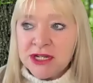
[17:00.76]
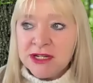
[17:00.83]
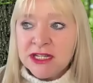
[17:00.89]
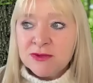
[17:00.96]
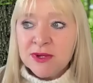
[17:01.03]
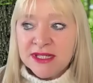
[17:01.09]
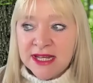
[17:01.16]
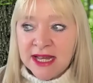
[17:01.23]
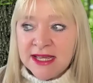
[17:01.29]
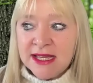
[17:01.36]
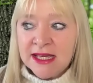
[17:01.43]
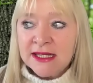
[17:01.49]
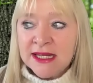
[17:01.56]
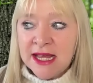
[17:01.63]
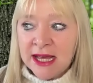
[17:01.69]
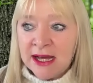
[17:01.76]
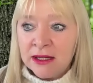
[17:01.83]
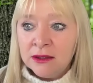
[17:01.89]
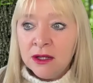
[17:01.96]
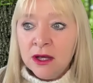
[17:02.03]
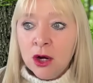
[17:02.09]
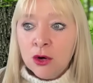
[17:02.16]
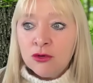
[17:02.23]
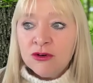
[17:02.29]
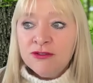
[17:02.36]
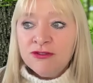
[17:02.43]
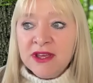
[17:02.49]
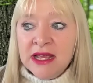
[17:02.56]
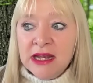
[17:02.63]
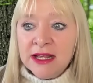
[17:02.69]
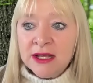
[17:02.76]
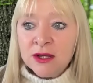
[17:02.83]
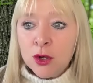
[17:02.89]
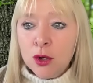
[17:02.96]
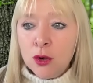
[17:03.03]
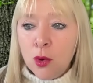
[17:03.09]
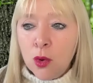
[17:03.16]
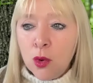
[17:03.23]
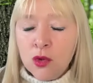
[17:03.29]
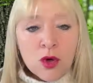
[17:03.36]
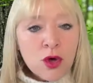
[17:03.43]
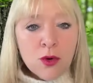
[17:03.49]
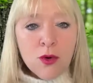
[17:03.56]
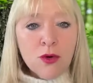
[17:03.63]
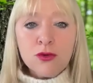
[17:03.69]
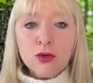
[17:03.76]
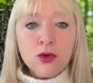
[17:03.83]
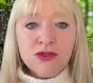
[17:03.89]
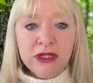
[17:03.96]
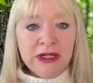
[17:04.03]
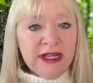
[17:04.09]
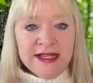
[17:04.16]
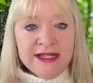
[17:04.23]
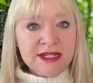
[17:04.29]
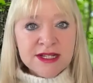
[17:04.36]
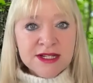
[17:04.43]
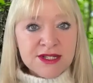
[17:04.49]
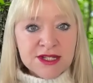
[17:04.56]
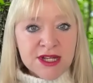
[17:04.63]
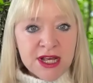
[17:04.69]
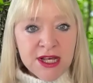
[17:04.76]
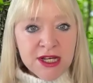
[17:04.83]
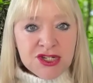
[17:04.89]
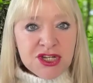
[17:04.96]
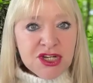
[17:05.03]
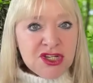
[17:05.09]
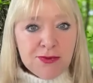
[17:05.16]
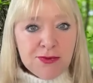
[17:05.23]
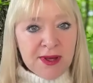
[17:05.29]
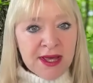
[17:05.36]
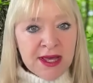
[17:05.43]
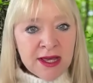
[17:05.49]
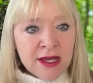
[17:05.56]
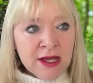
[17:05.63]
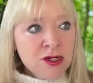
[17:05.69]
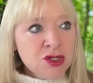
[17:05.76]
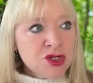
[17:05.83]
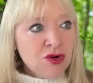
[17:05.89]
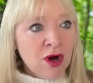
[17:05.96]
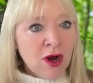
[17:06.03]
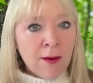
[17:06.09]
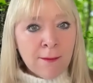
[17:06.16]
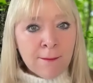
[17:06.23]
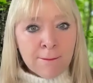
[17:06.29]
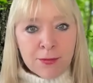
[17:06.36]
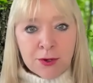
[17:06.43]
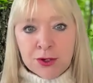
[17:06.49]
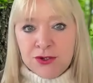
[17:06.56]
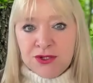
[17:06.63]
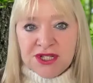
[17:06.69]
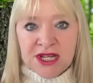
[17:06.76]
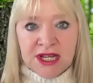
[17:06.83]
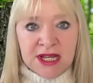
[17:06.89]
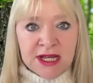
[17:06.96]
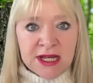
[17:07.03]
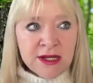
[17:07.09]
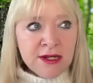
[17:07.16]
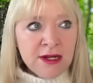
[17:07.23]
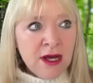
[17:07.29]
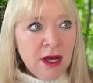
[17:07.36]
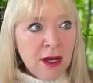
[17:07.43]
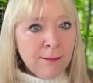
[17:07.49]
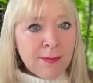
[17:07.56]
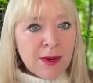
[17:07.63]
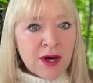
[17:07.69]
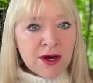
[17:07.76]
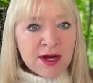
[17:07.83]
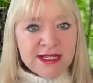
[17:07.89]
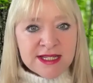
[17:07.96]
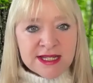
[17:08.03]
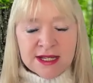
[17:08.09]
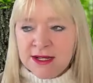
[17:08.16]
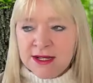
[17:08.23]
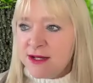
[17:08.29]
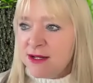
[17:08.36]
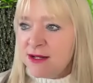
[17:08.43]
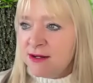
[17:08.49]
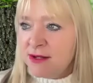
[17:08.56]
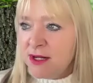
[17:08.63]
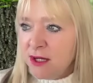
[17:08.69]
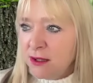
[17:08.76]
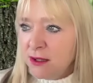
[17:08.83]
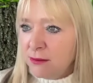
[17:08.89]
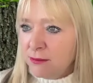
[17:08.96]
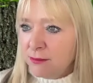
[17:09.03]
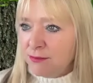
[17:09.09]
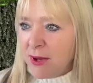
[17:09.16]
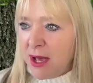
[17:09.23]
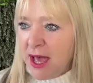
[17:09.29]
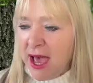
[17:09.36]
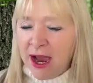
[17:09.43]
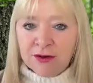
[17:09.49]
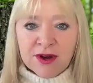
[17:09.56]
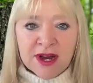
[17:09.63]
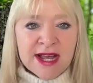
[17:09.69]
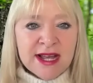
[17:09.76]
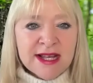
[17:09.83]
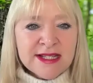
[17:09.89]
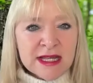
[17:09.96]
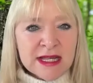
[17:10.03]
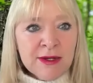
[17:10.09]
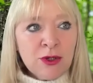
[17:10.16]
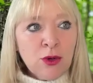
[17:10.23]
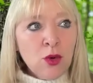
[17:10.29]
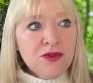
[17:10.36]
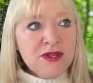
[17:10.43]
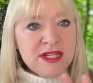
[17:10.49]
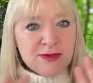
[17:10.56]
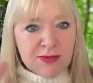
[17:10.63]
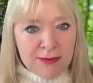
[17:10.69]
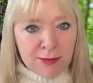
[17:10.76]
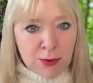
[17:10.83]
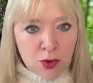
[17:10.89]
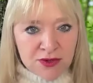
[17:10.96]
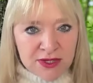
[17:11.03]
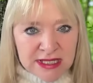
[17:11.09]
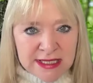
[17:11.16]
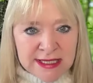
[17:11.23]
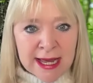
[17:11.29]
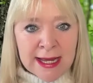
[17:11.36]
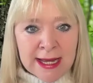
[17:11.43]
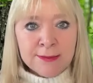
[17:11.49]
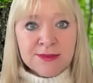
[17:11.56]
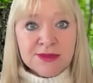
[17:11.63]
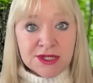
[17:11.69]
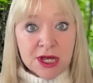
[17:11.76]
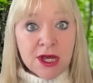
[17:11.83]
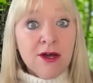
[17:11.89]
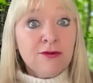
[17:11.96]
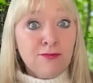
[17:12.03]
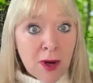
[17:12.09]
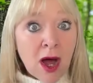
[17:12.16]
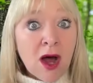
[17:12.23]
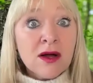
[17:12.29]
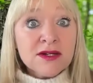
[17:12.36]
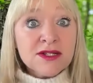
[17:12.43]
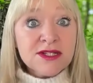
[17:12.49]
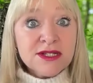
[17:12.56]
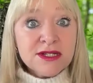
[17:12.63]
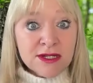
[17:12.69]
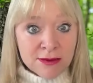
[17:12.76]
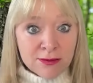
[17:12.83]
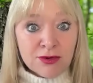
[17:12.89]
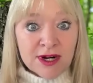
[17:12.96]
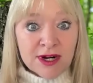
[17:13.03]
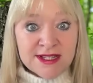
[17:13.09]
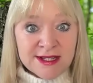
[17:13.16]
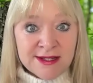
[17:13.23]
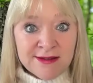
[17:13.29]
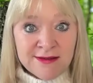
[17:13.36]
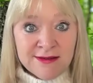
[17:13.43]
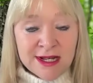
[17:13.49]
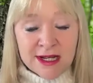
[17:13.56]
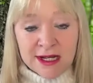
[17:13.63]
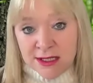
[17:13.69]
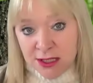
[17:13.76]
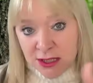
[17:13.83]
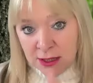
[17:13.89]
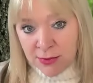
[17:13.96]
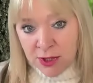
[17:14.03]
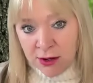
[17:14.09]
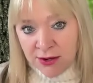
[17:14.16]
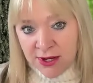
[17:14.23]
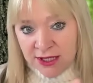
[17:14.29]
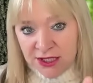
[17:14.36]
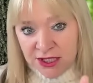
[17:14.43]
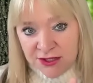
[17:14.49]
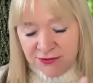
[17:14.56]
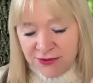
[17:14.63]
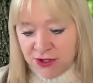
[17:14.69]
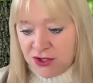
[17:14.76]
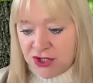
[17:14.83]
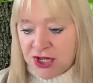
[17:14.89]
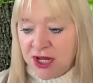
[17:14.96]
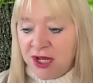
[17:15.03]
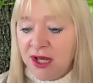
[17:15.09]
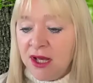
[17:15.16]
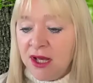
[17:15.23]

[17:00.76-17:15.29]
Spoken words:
as we're taking down, revealing who are all the leaders, Xi Jinping, Trump, Putin, Biden, Harris. I mean, all these people, all these names, past and present, and some going into the future.